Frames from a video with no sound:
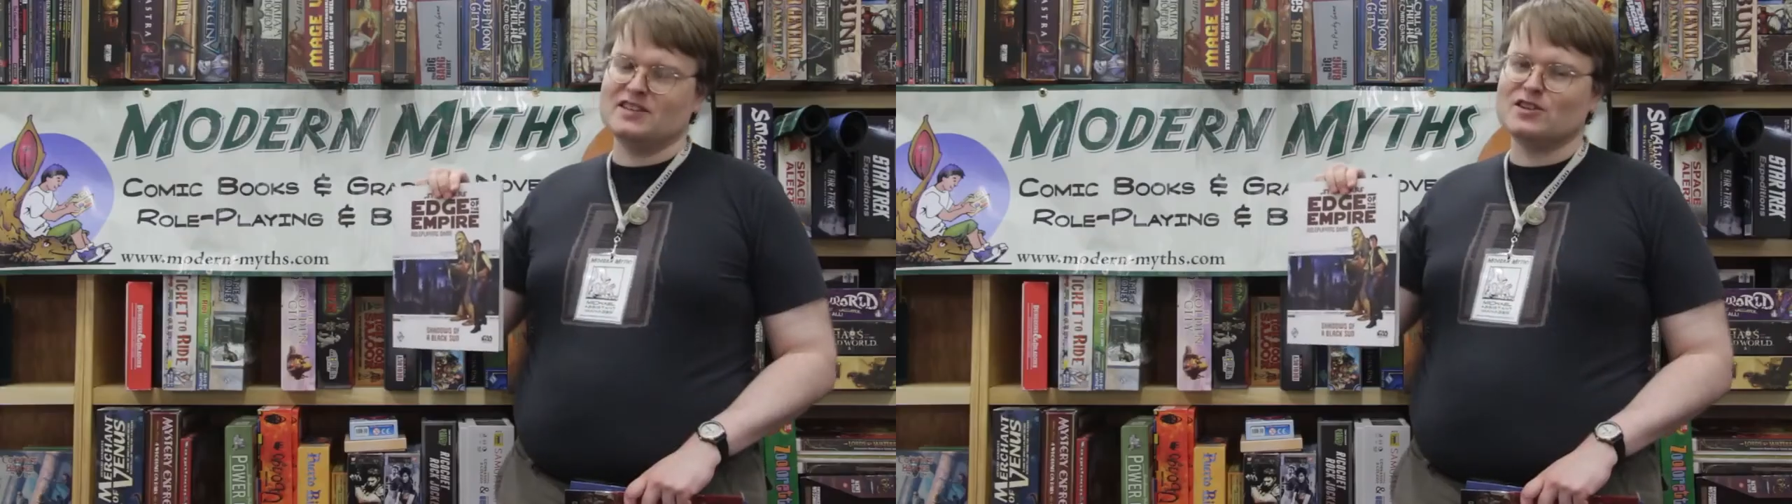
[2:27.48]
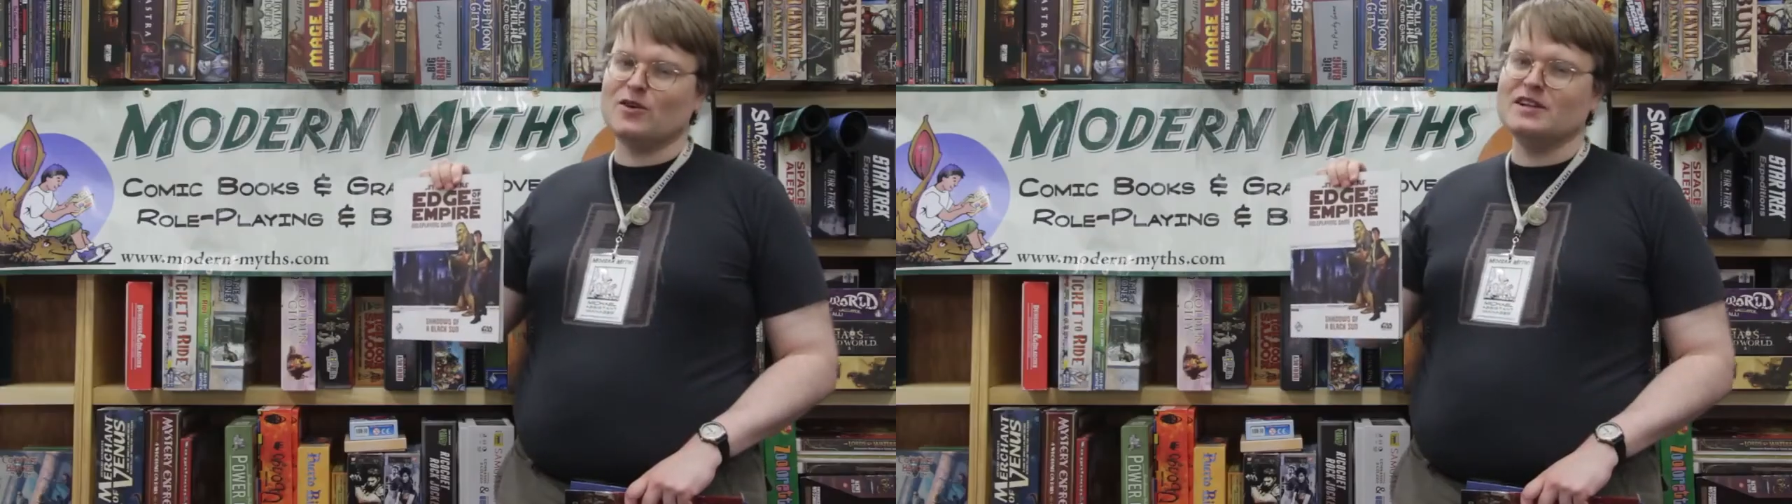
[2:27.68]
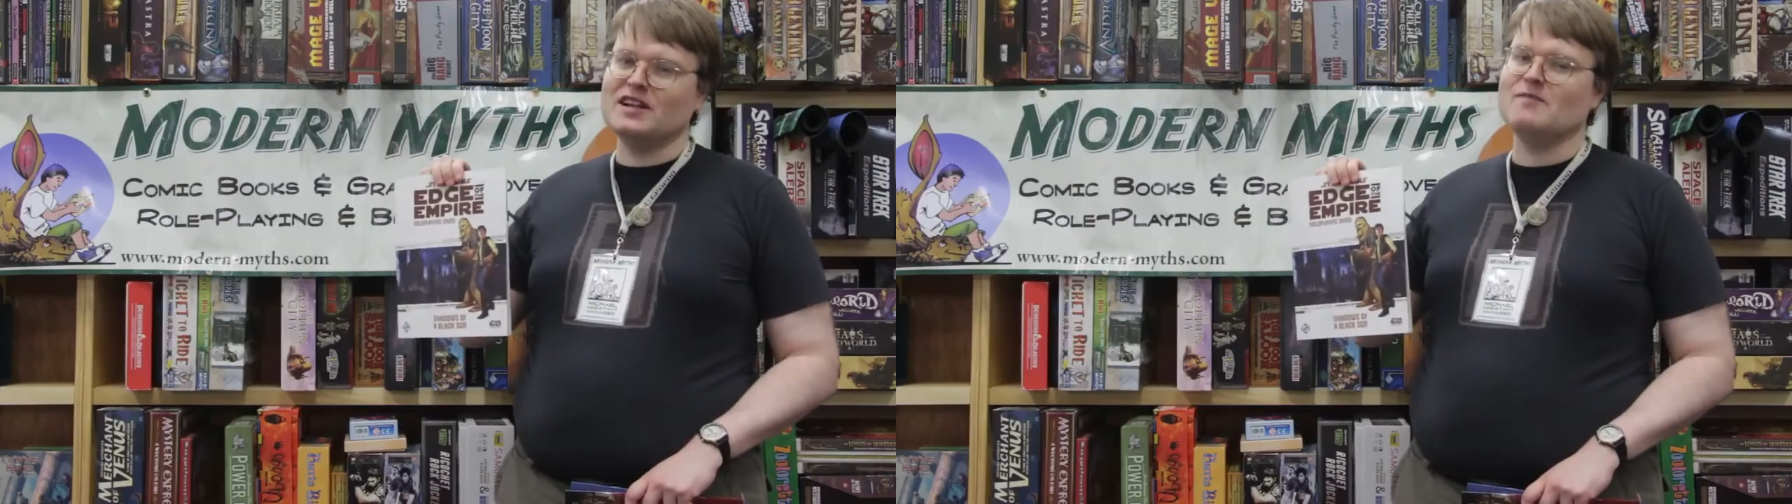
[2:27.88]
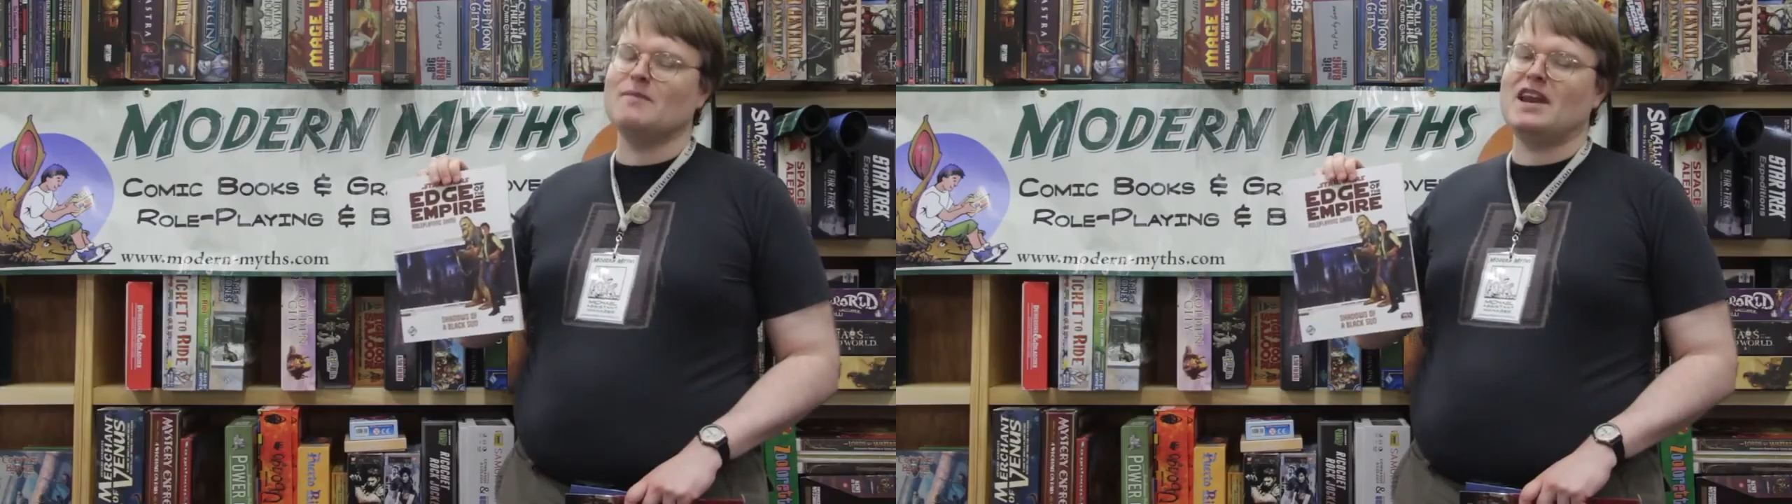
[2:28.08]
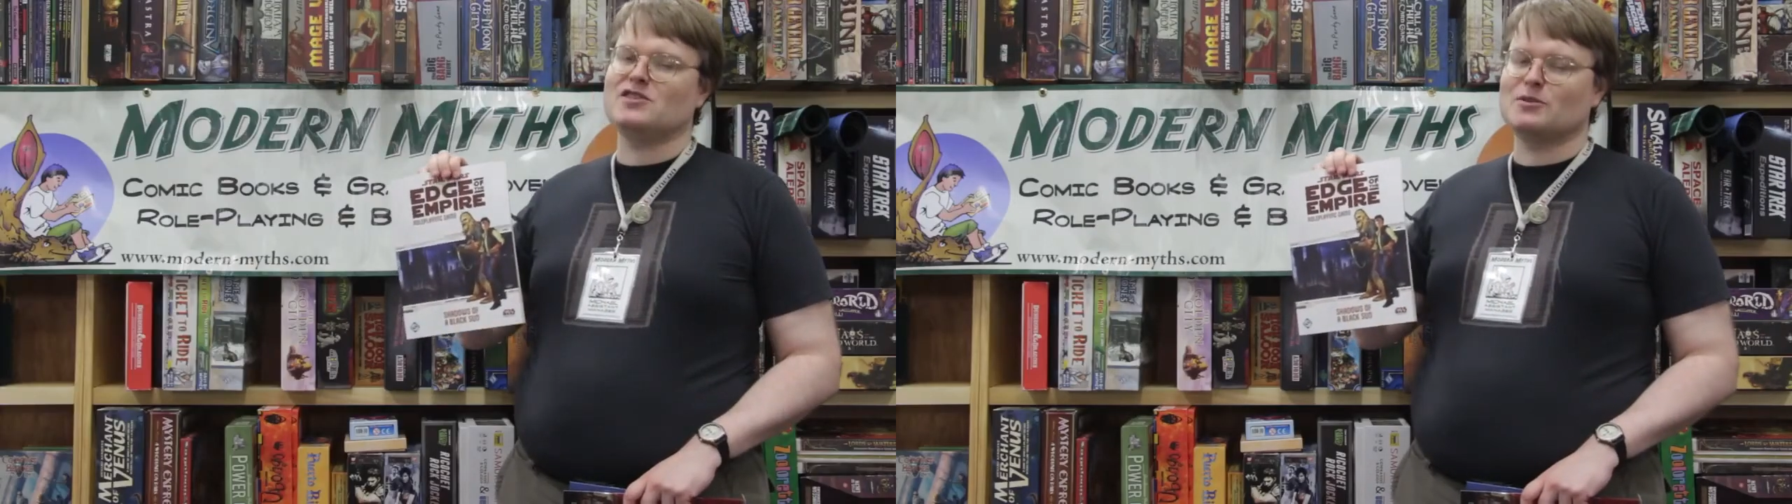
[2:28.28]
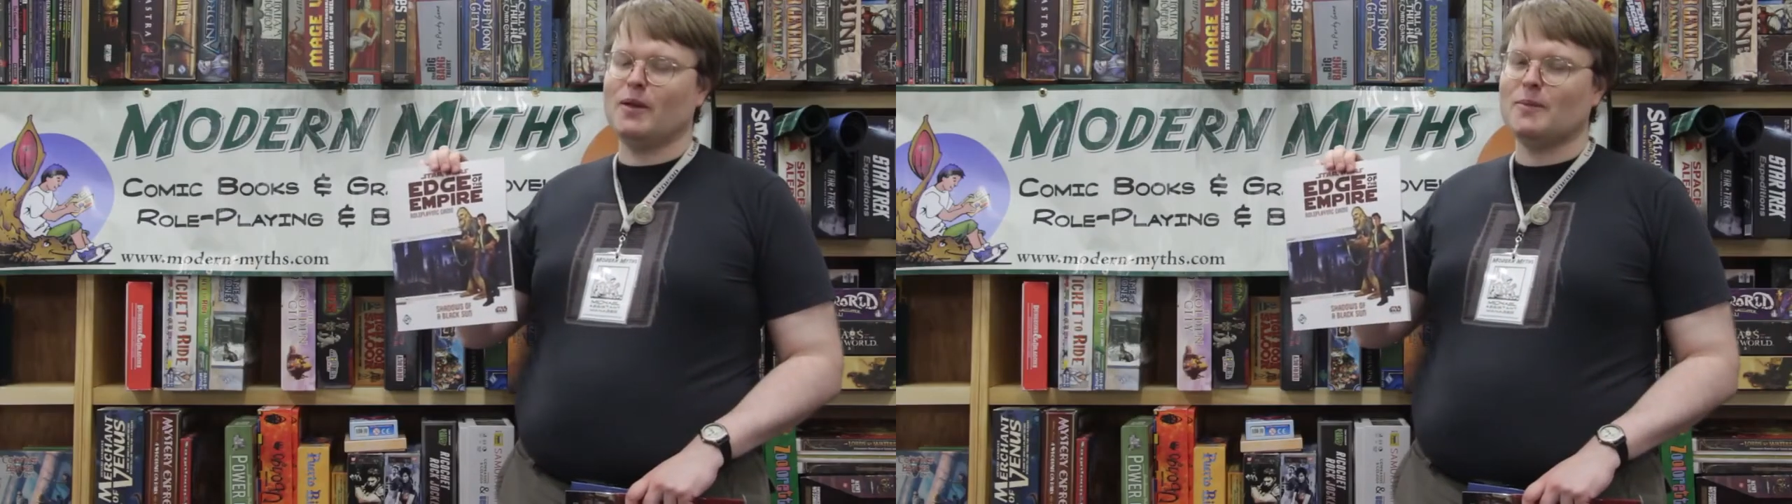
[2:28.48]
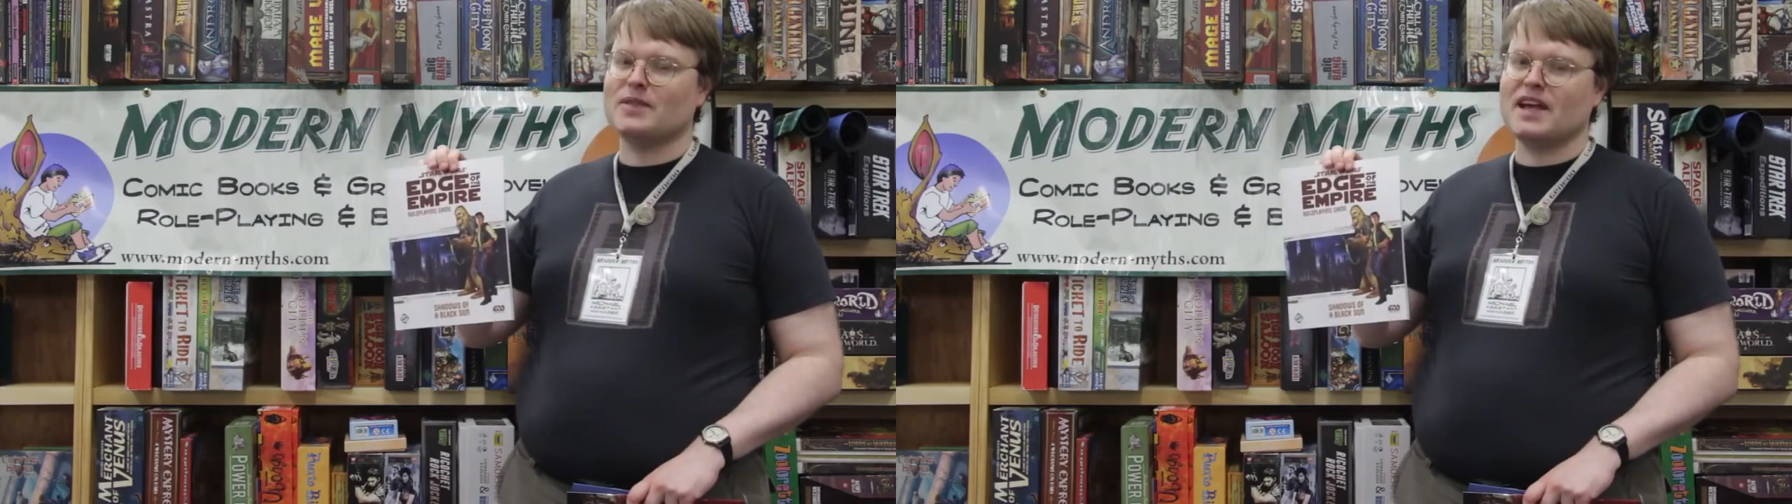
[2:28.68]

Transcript: and so he didn't manage to blow up the